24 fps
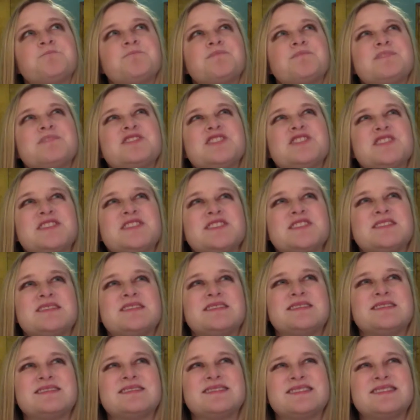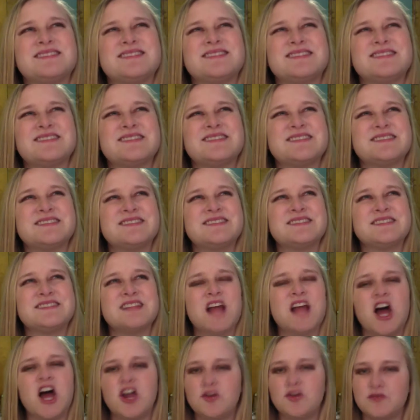just
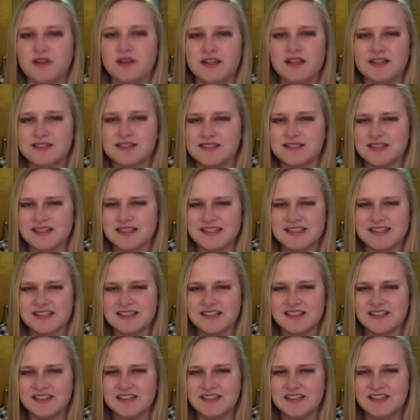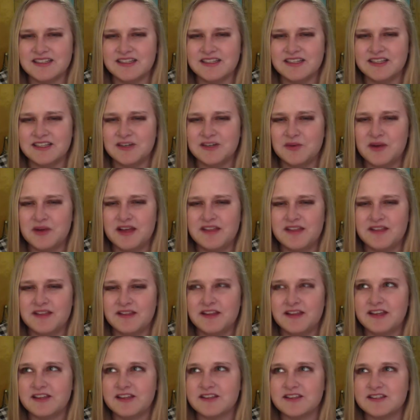unrealistically silly in a way that
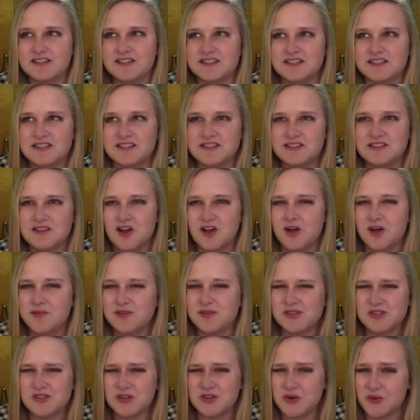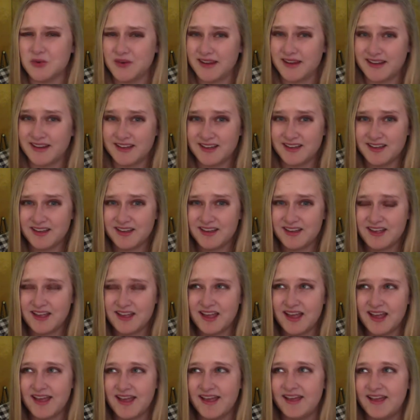like is almost degrading.
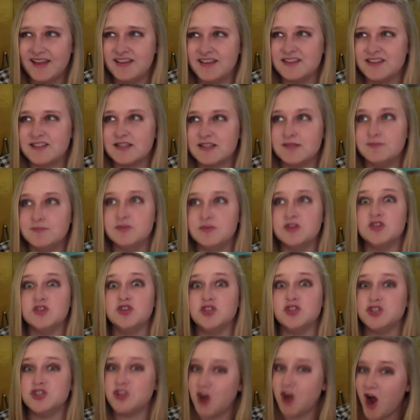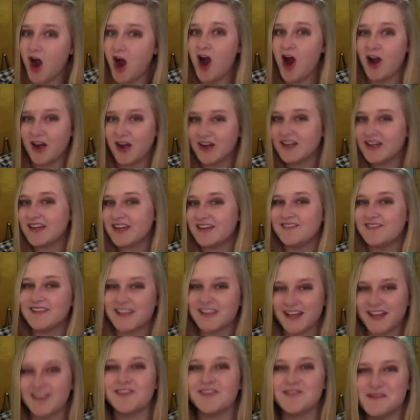And the majority of the
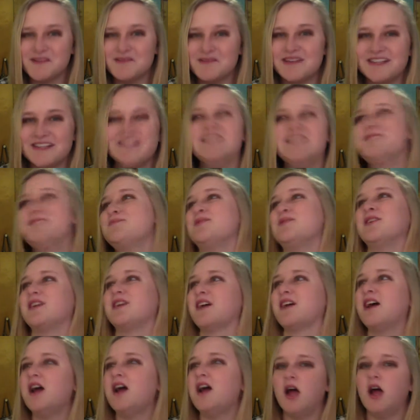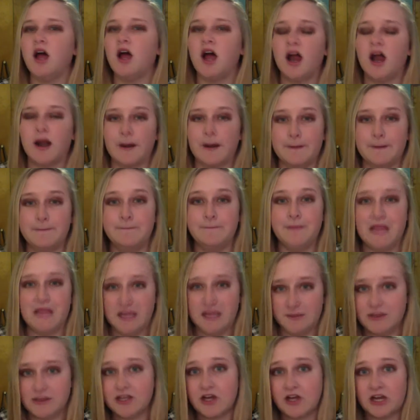other women in this book are
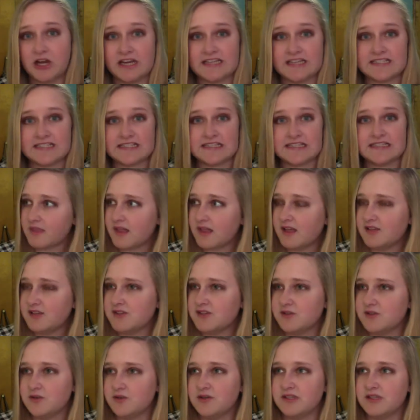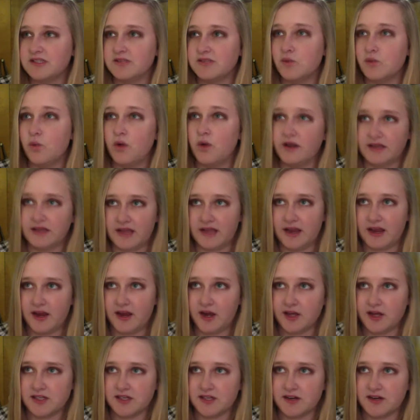baby crazy. As soon as one
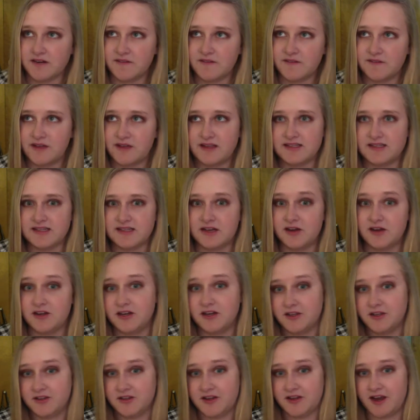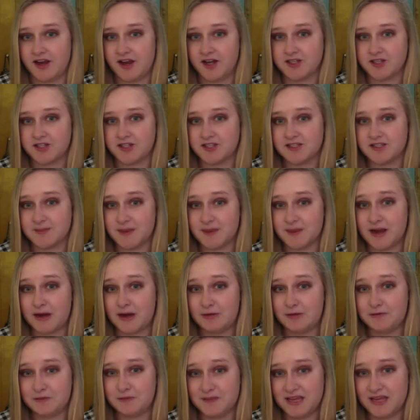character finds out another character is a
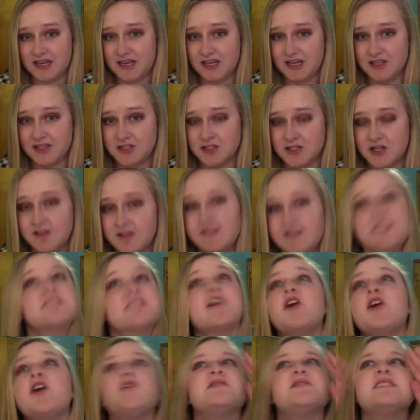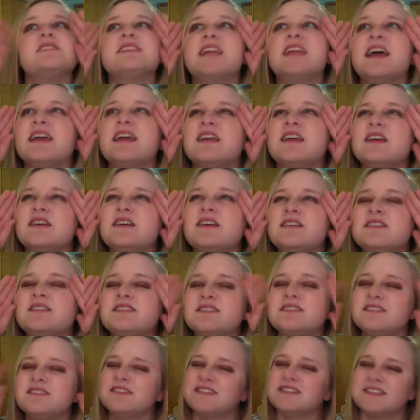powerful mage, this goes in like
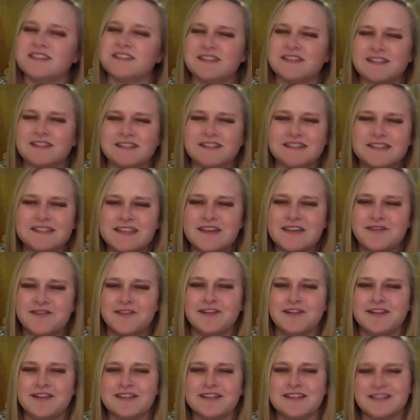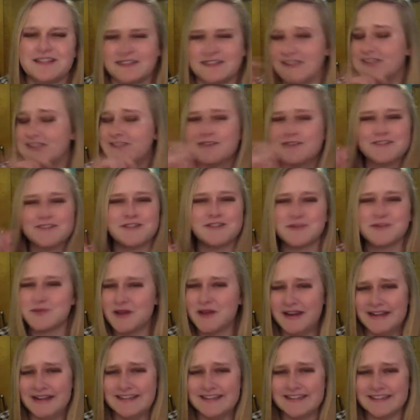several instances. This isn't just
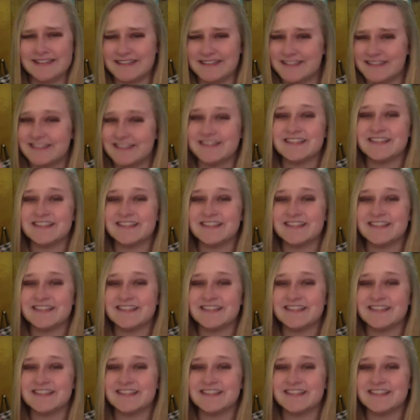one instance, this is